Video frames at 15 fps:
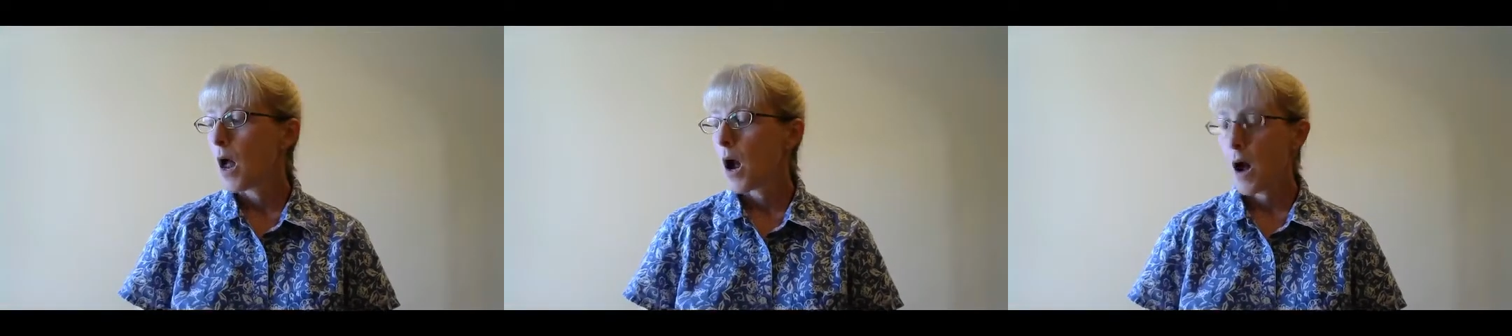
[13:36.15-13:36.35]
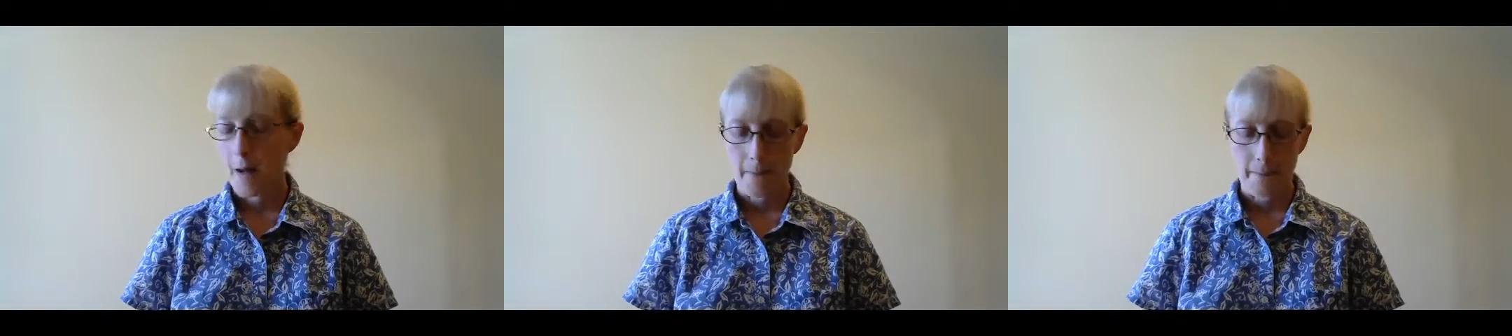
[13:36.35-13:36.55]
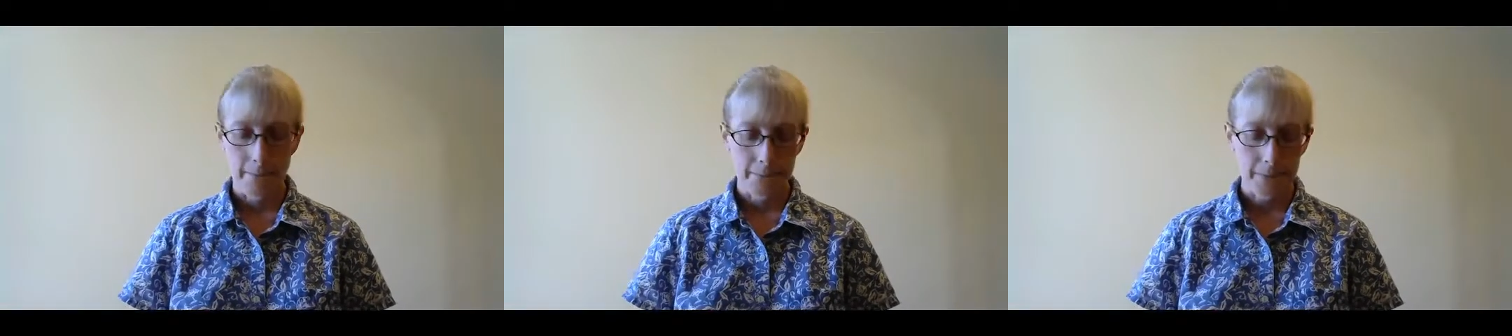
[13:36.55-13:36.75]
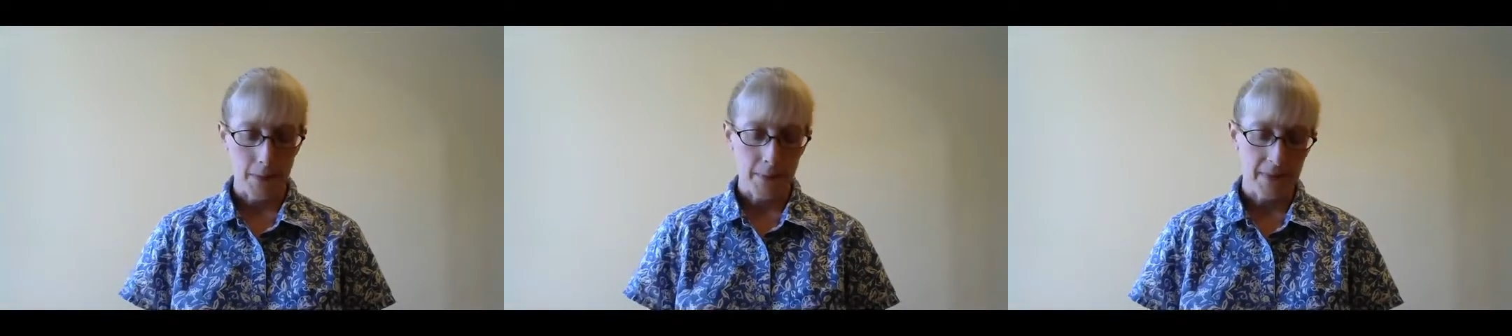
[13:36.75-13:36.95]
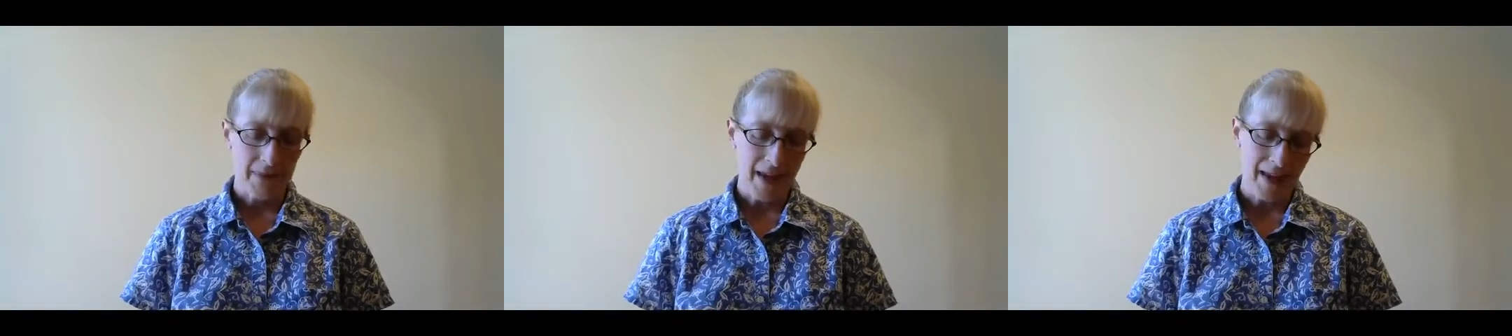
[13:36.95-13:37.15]

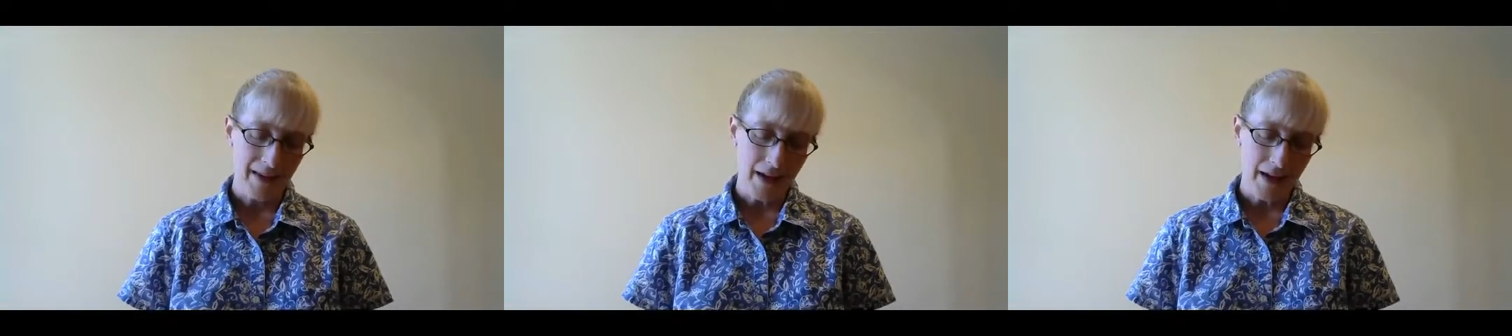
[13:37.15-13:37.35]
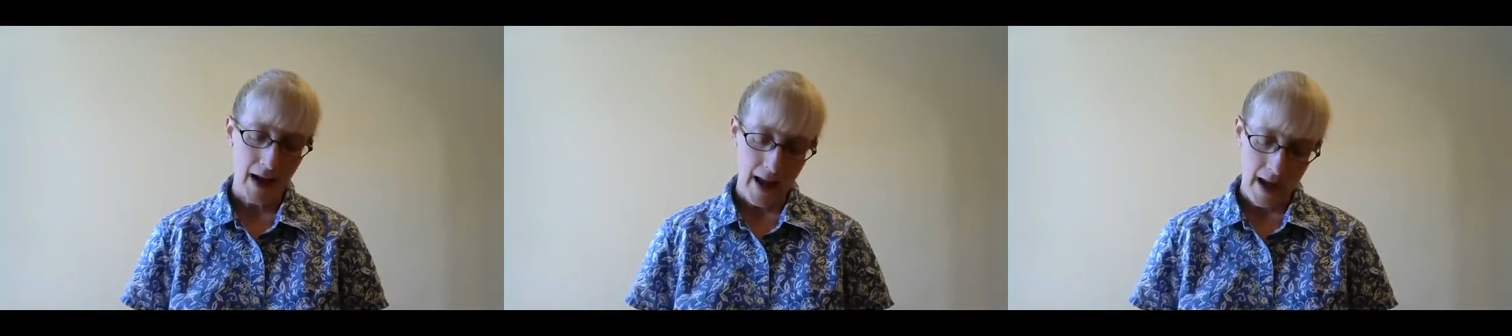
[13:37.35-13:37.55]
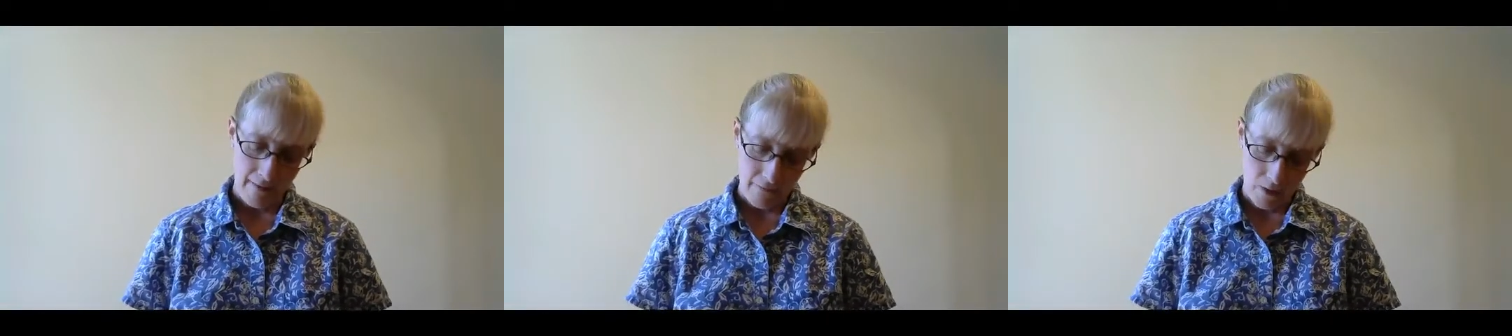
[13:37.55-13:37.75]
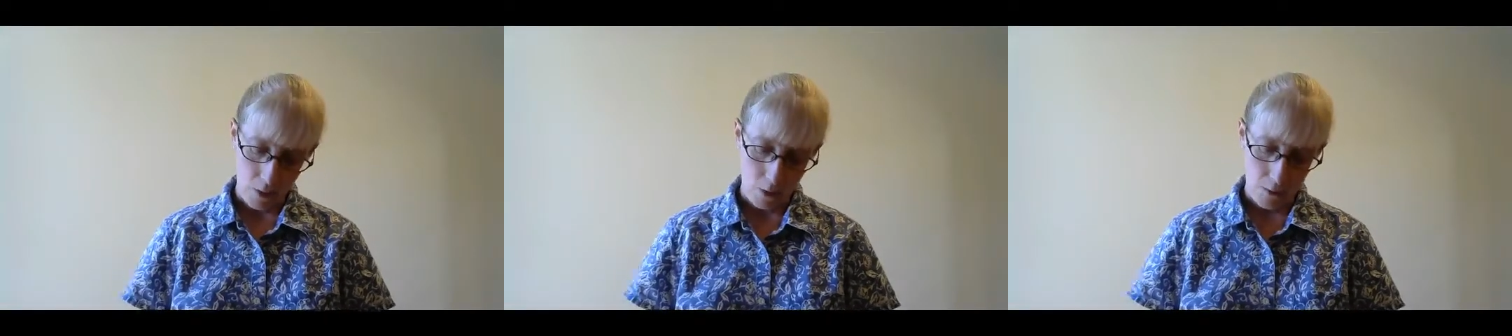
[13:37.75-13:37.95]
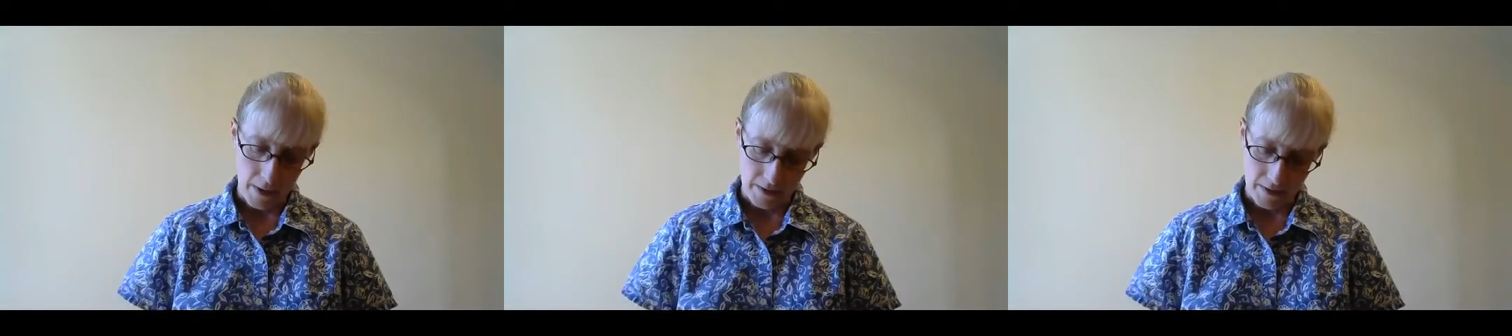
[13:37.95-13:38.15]
But then I have a
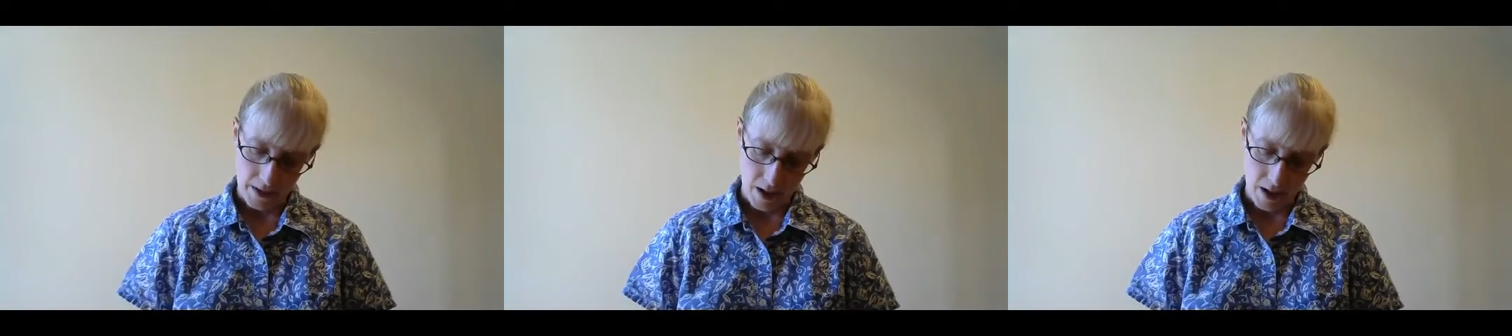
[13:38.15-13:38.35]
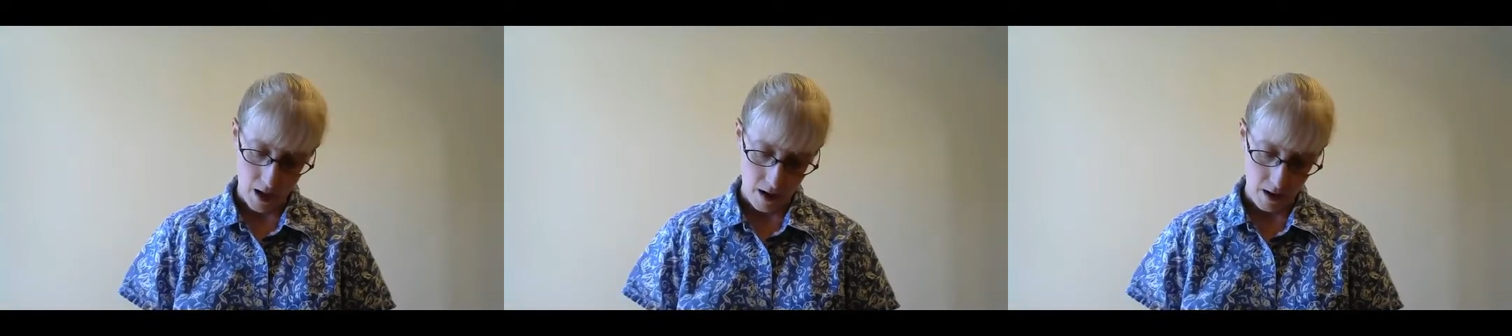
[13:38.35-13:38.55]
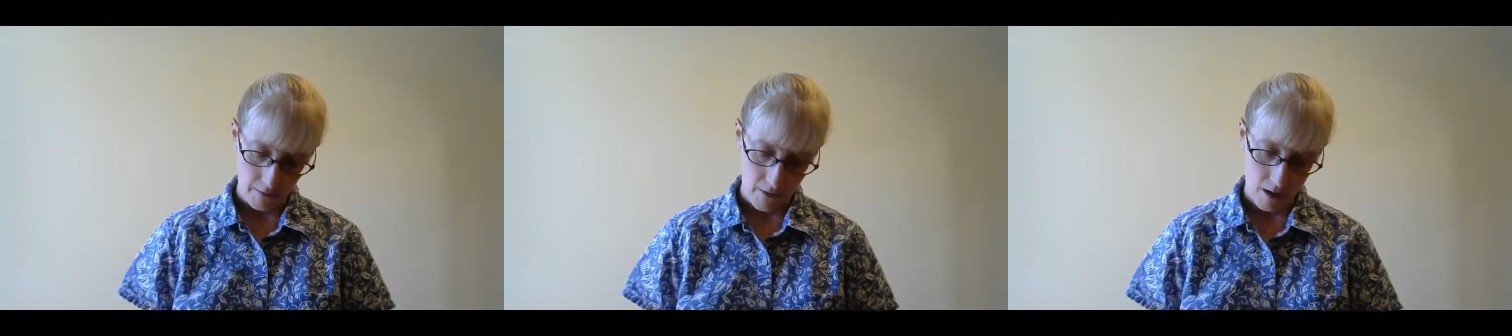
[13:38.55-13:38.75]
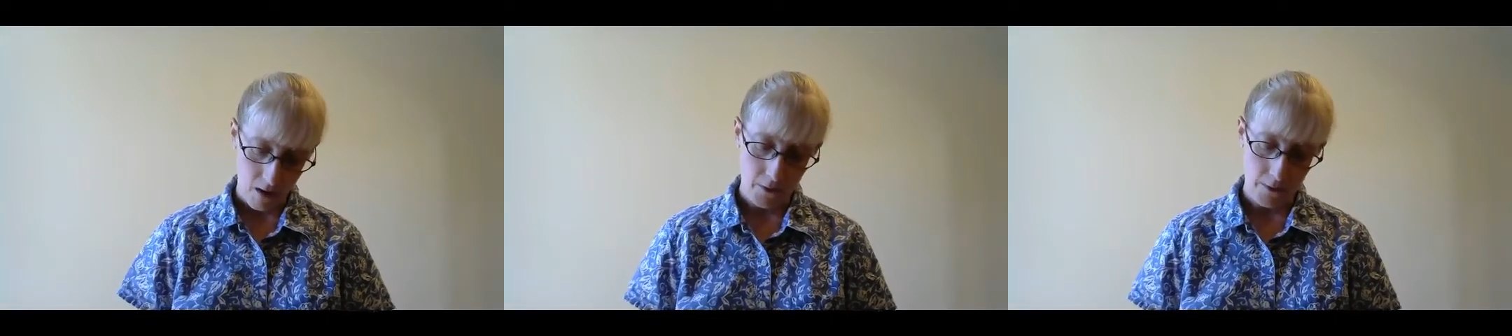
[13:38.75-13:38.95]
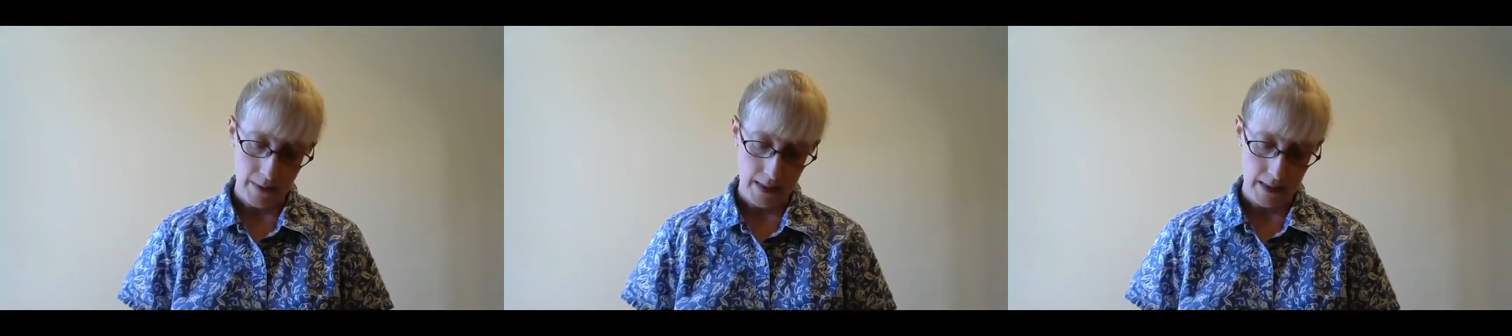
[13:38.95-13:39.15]
whole bunch of
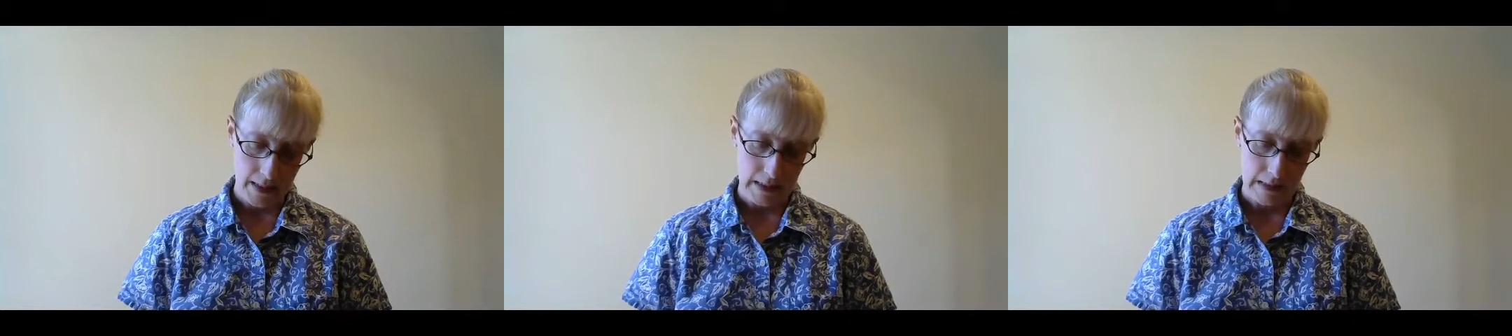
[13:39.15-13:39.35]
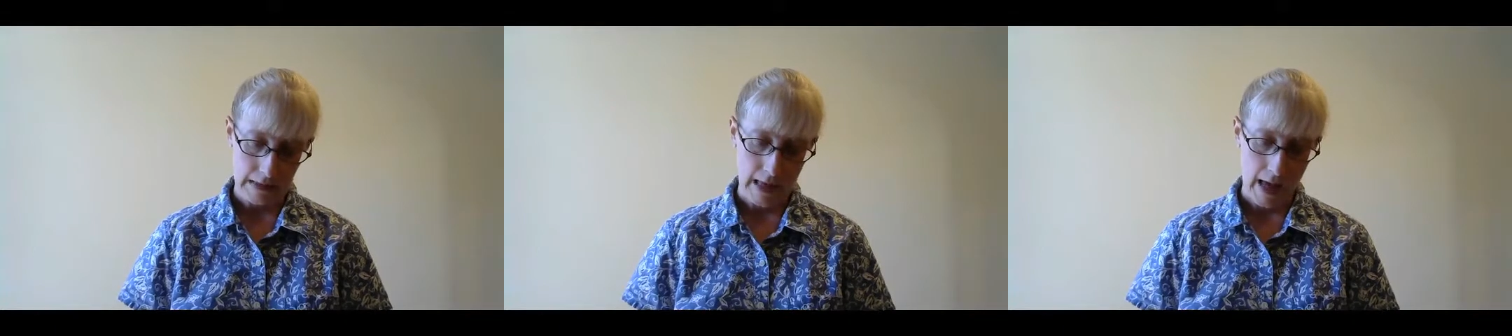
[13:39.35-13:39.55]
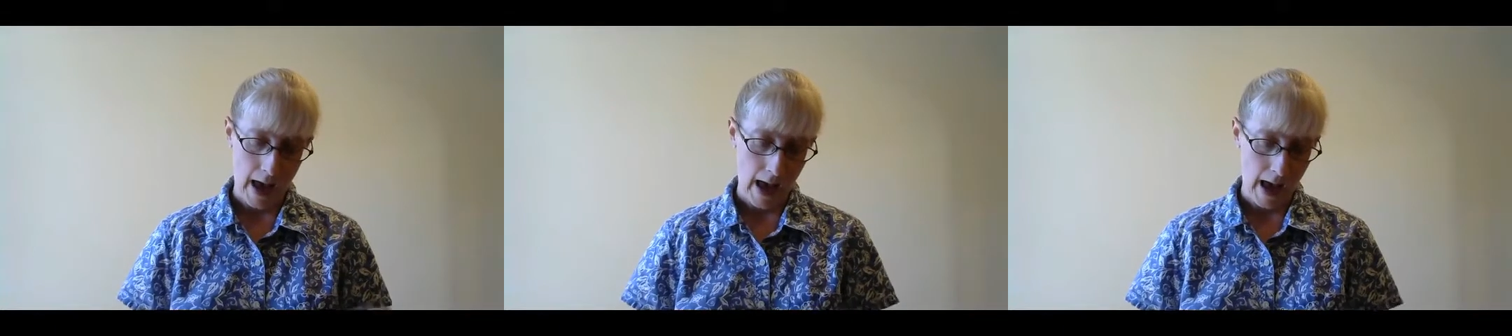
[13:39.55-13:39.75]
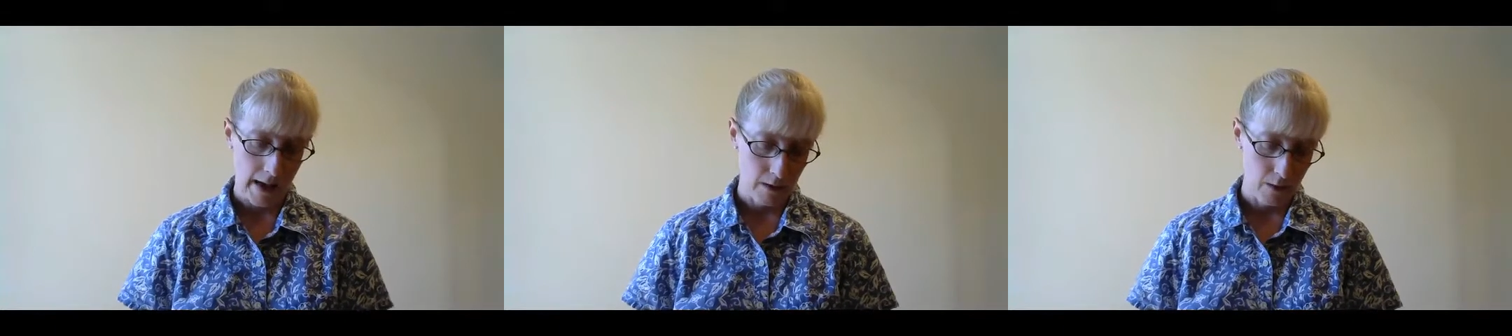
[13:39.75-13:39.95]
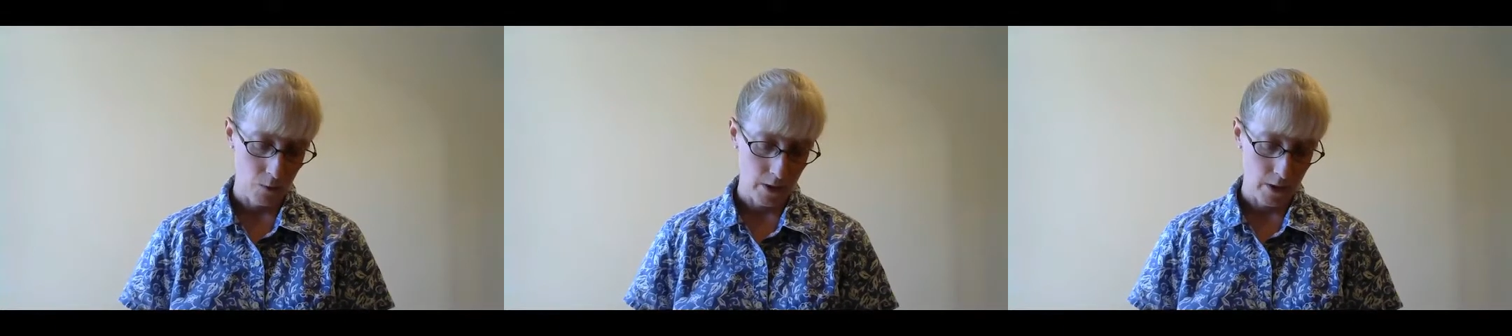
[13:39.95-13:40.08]
other minis that